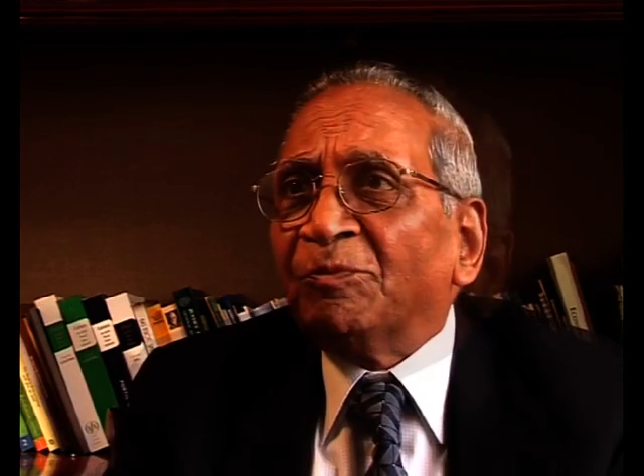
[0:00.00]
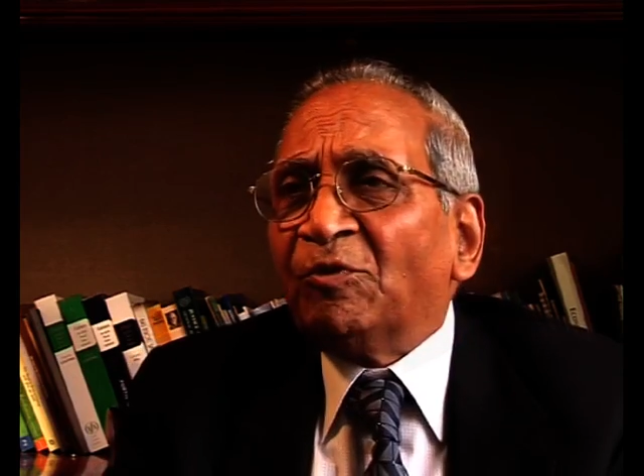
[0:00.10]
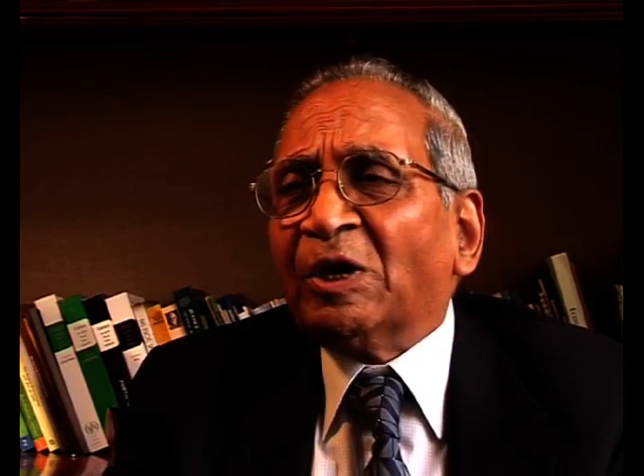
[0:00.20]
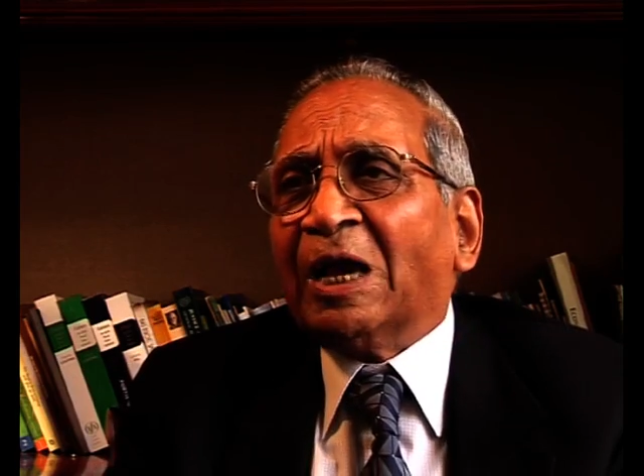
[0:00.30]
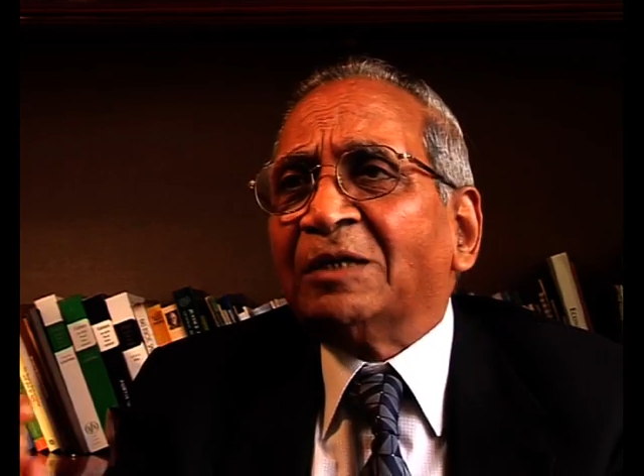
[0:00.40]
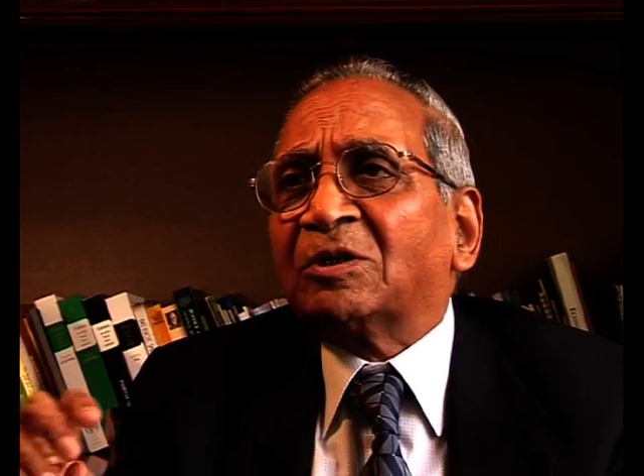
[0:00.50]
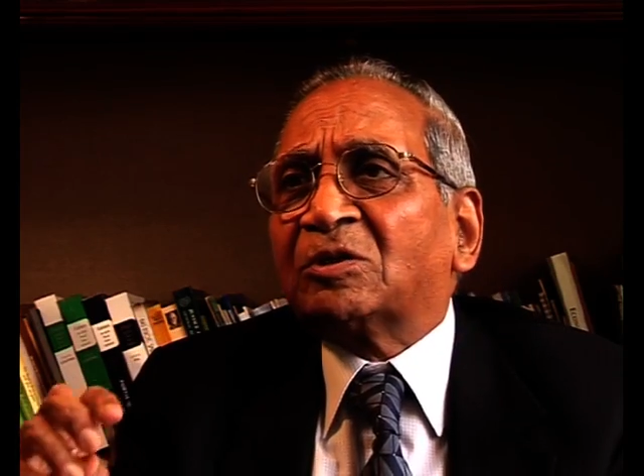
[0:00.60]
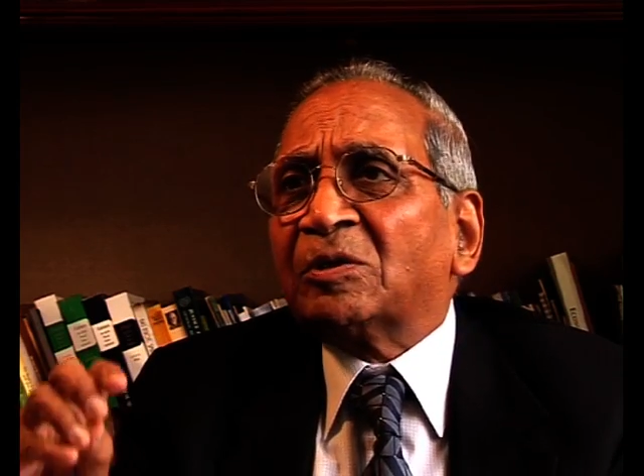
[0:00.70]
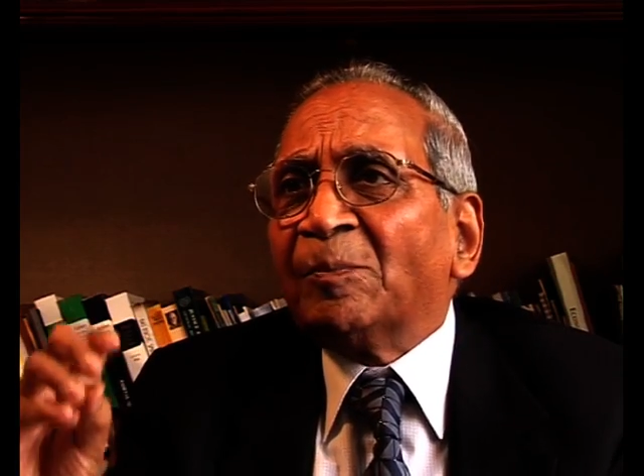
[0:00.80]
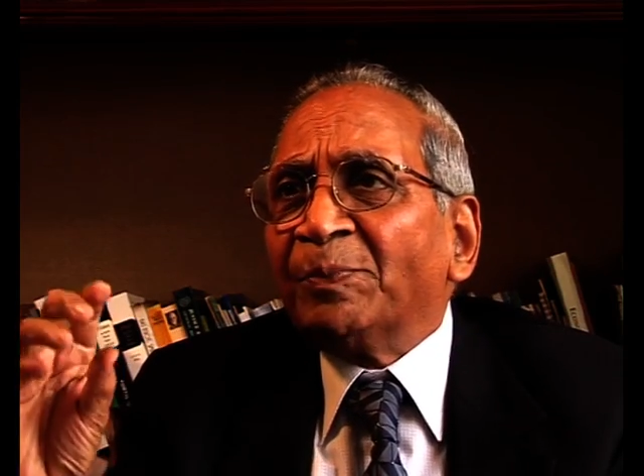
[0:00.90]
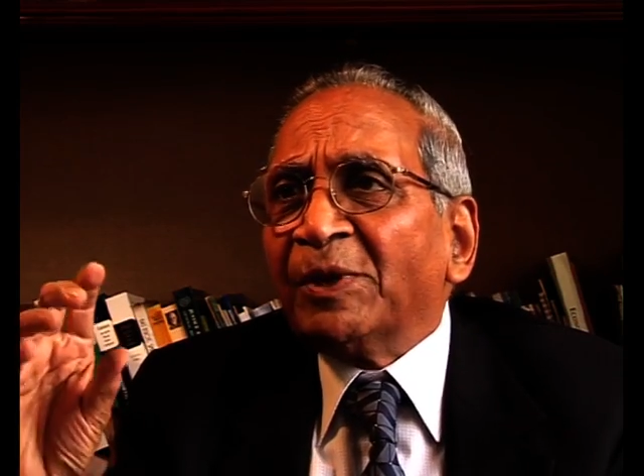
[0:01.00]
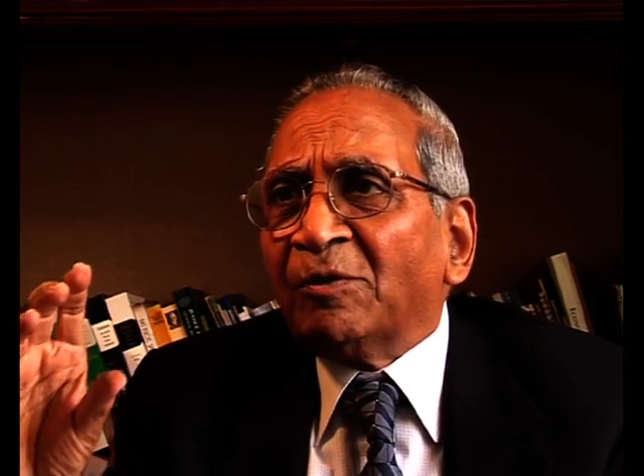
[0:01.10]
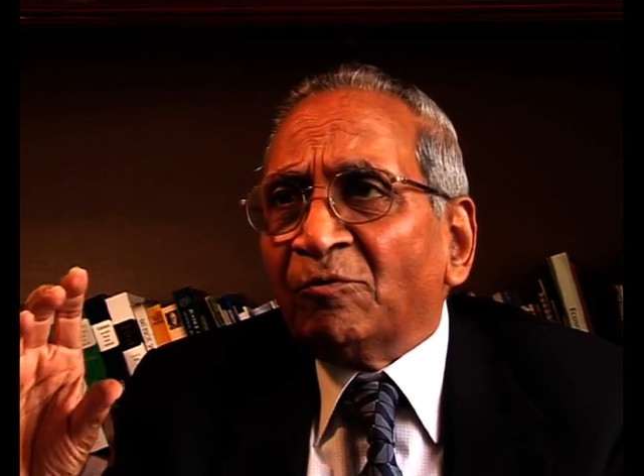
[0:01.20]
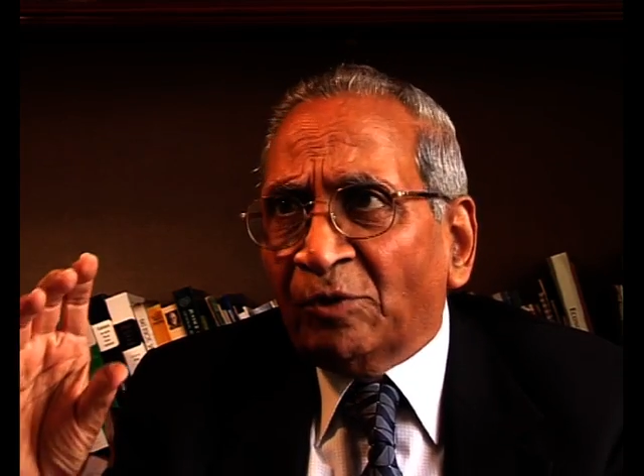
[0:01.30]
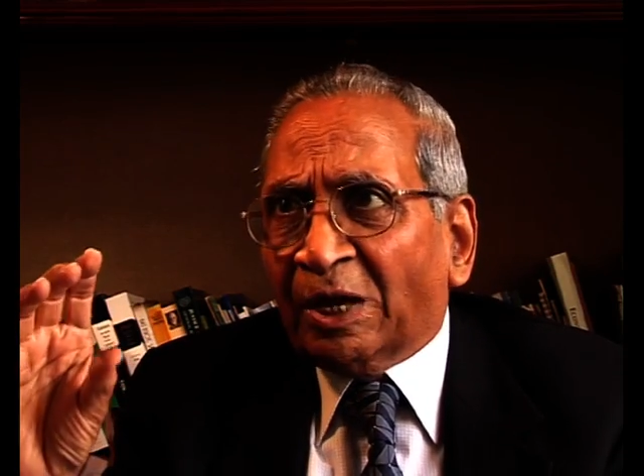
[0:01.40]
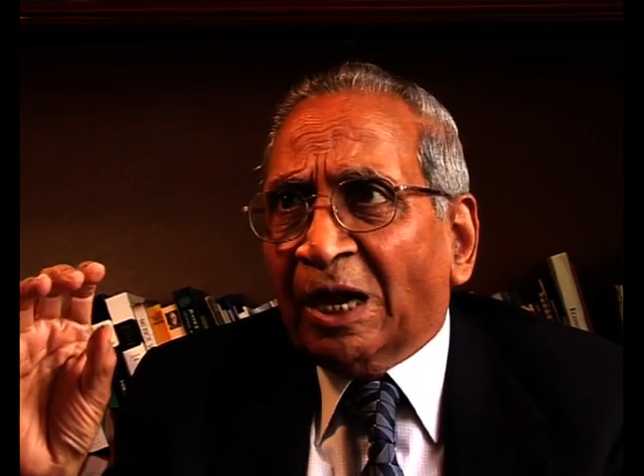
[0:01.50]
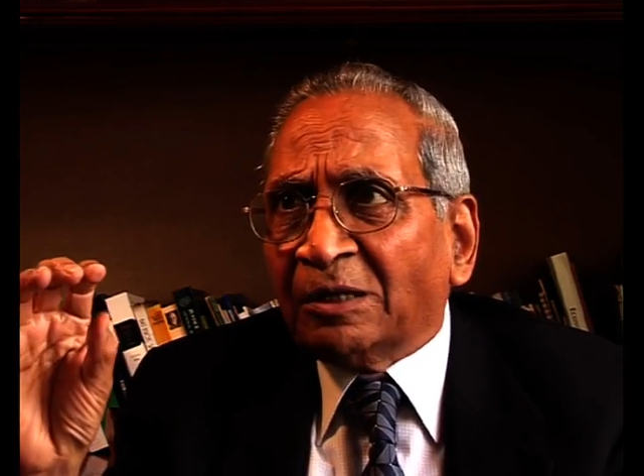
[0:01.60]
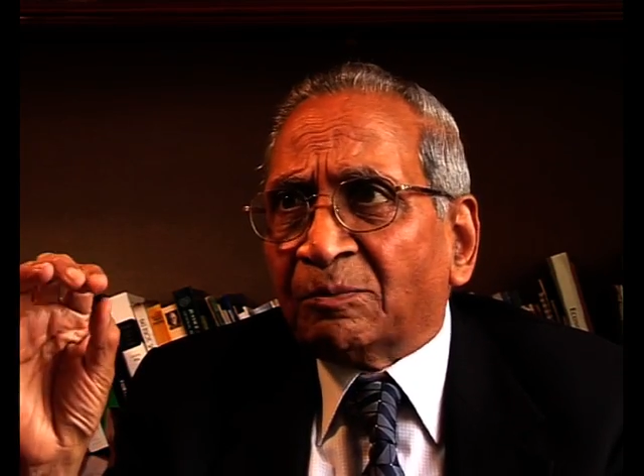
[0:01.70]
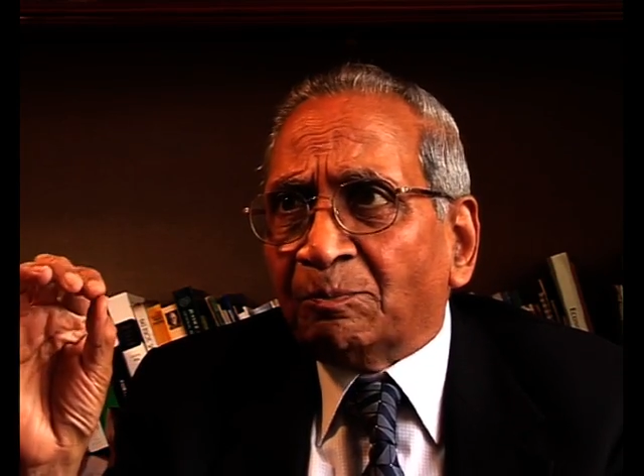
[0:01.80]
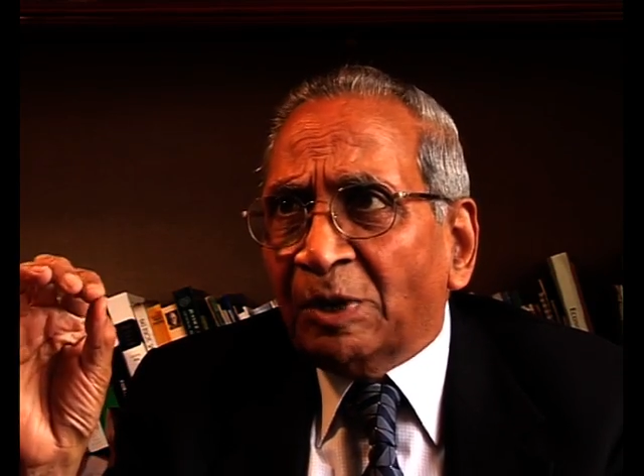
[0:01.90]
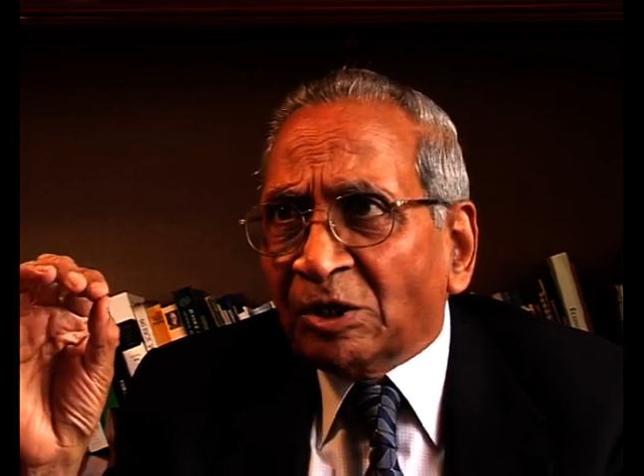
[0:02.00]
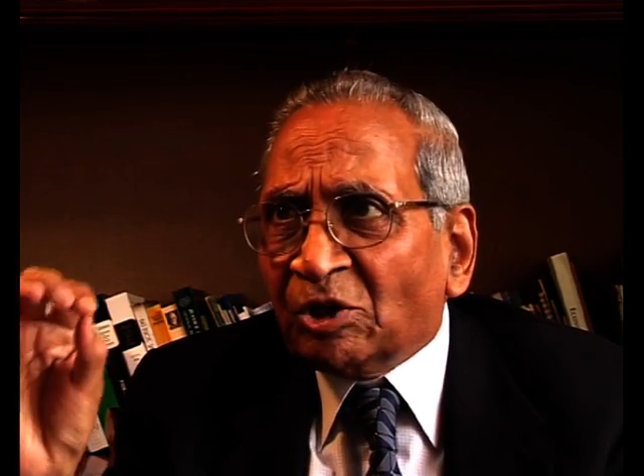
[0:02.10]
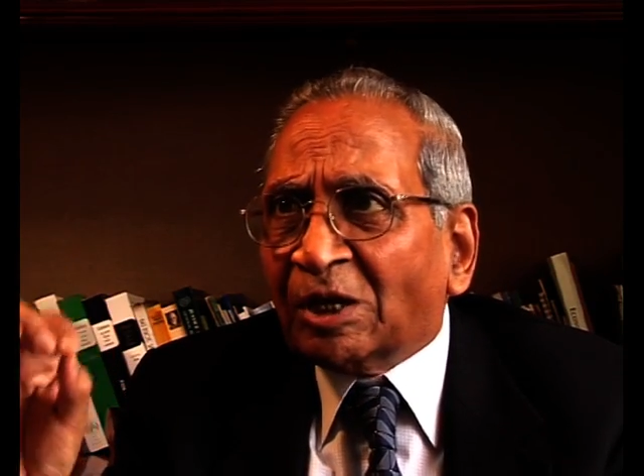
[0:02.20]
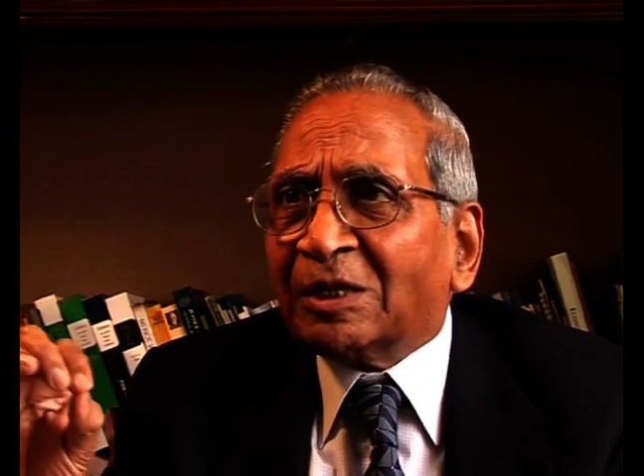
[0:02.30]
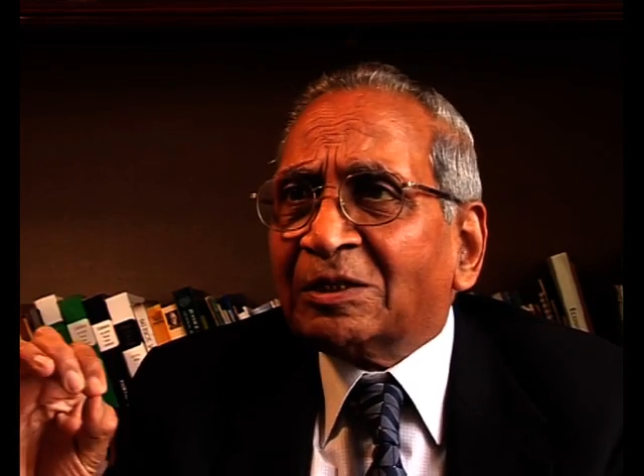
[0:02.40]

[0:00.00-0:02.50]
We can't measure